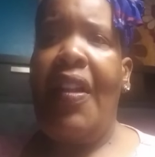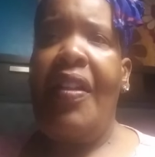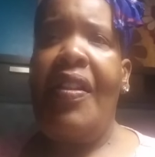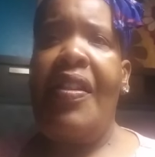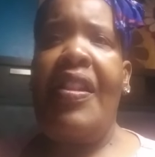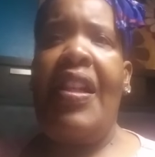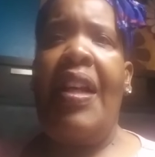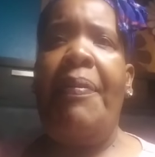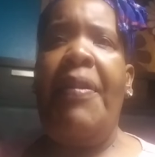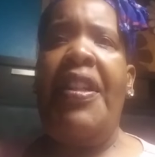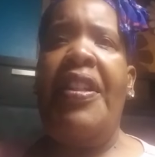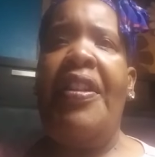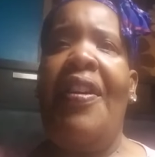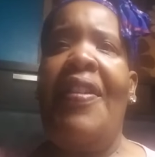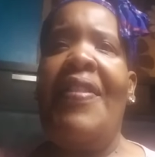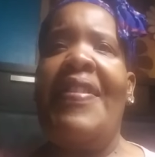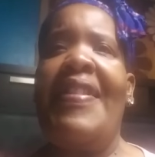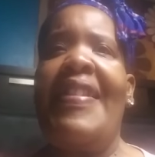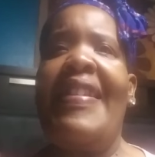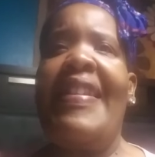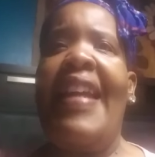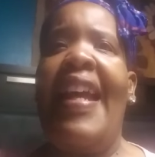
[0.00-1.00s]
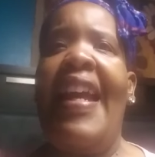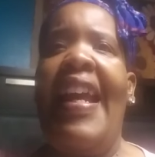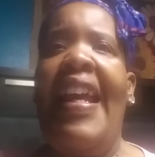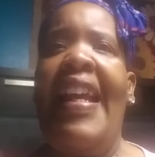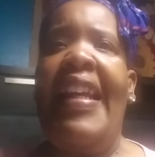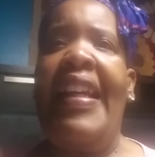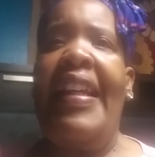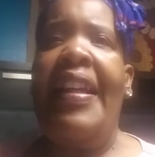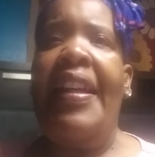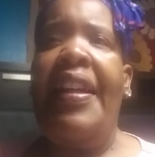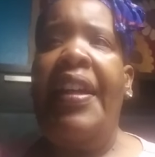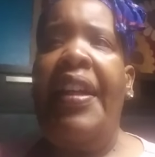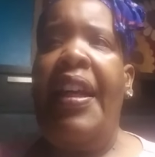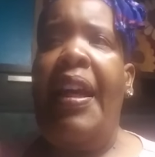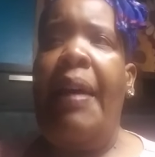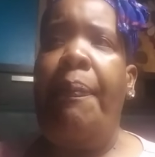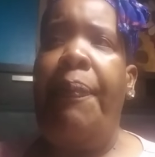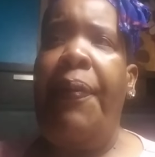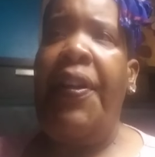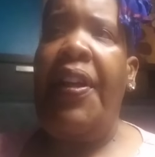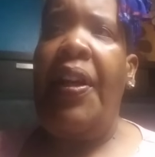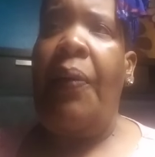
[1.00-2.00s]
Some of y'all stay
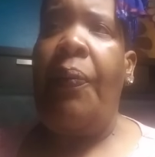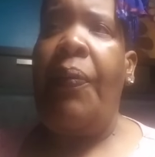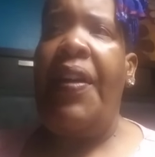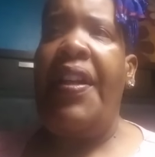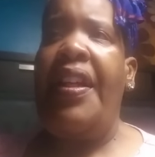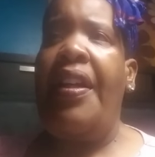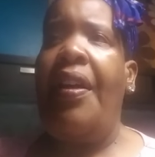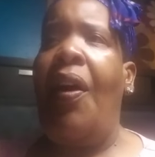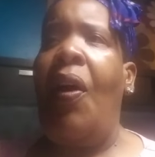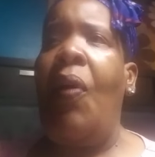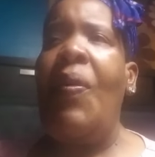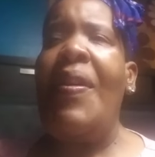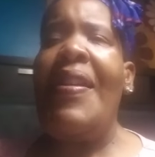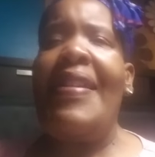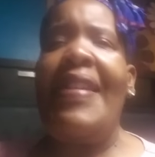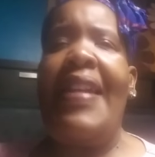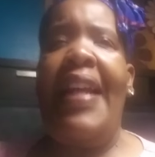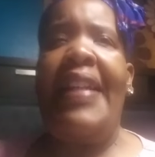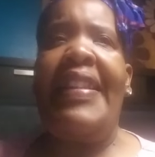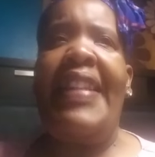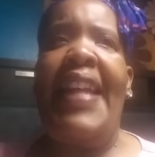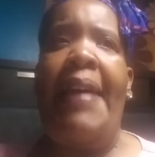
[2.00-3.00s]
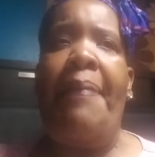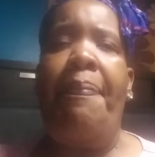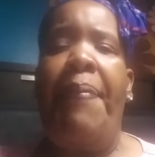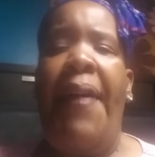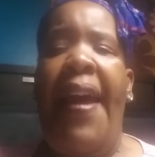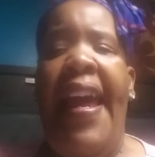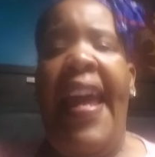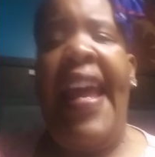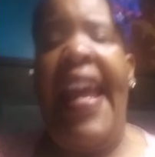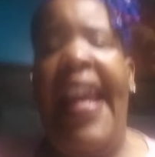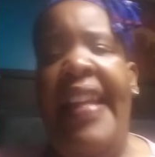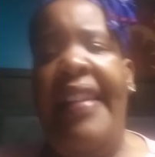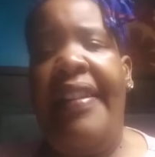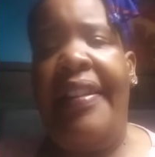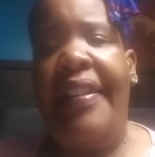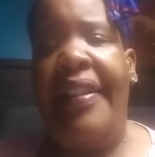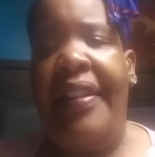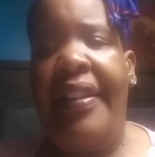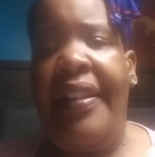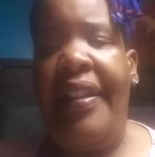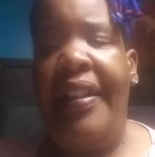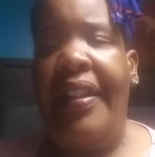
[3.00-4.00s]
and put up with it. Oh, it's not that bad
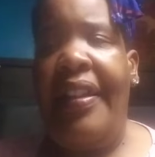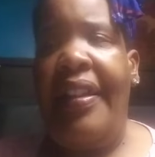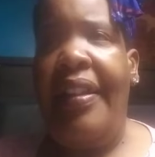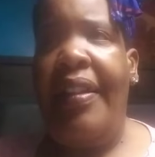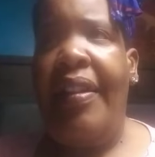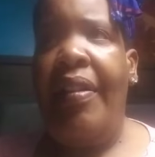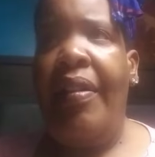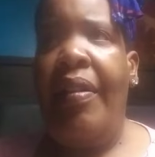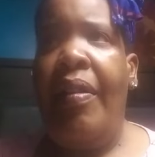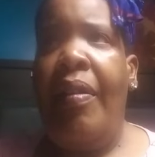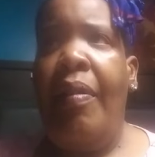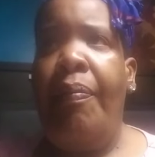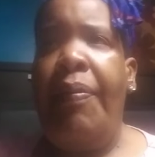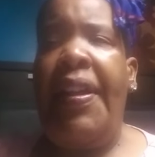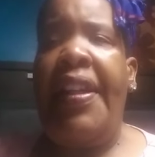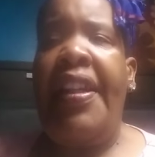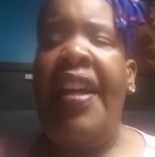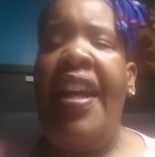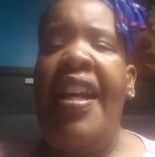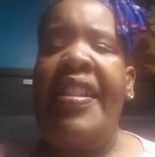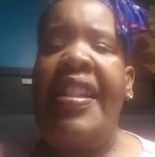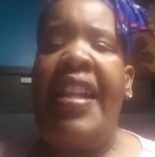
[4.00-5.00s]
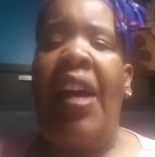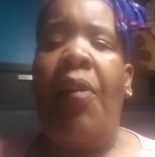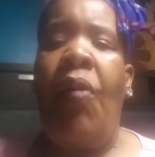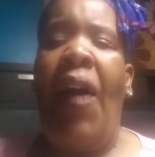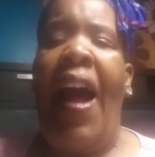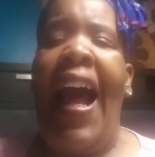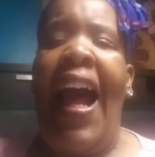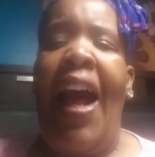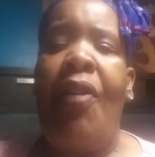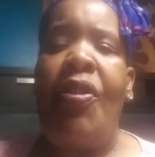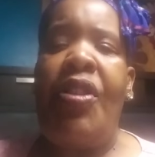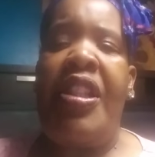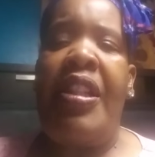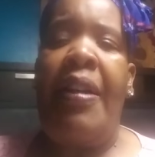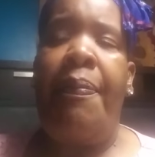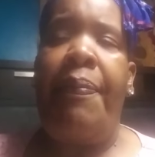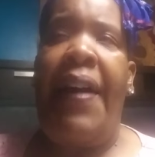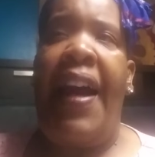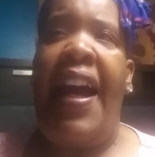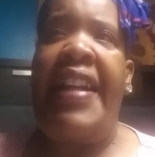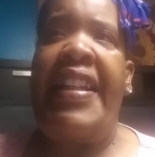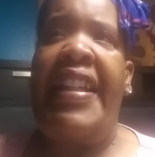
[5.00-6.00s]
because of how
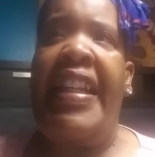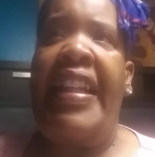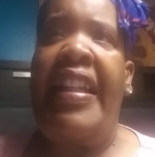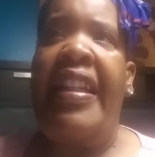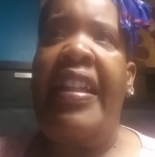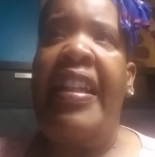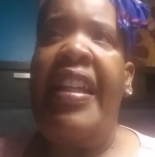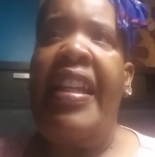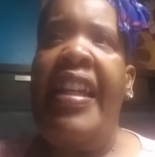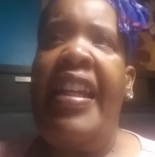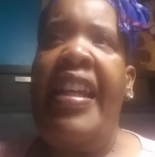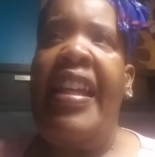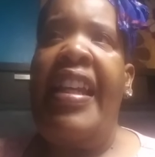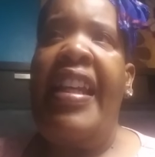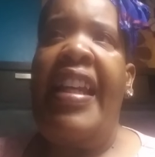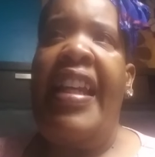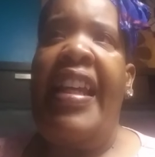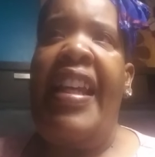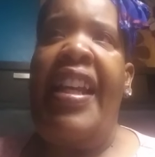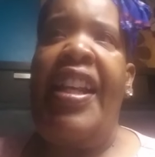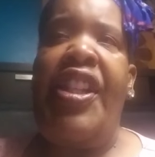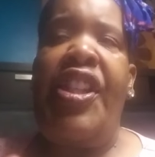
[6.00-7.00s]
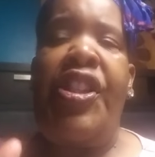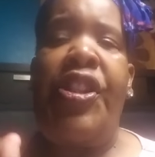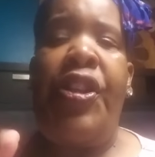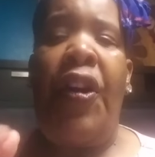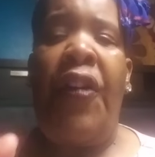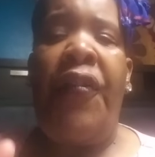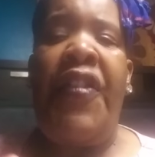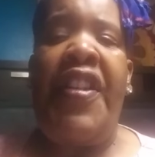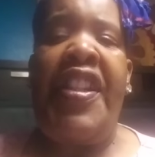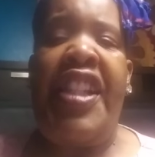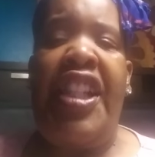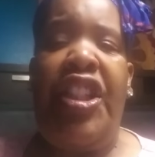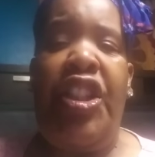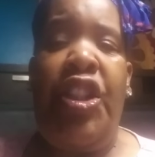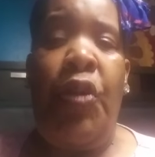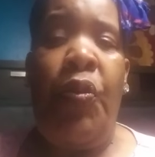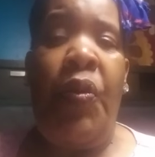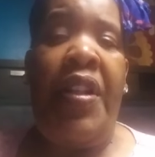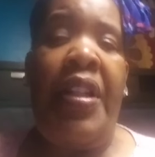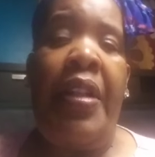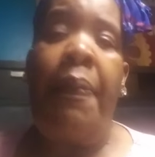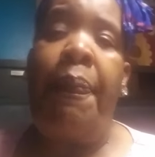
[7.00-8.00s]
somebody is servicing
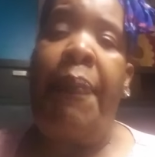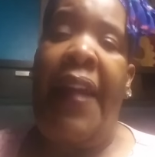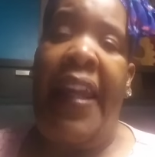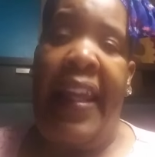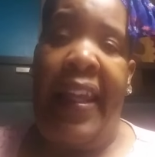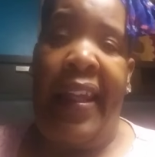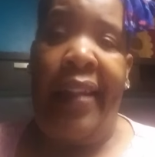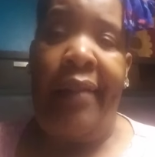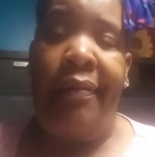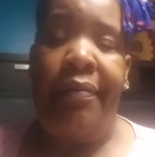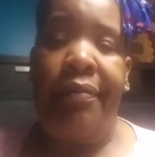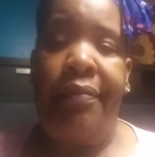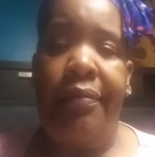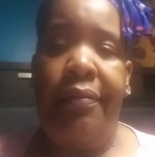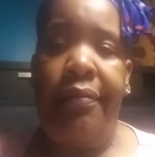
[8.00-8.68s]
you in the bed.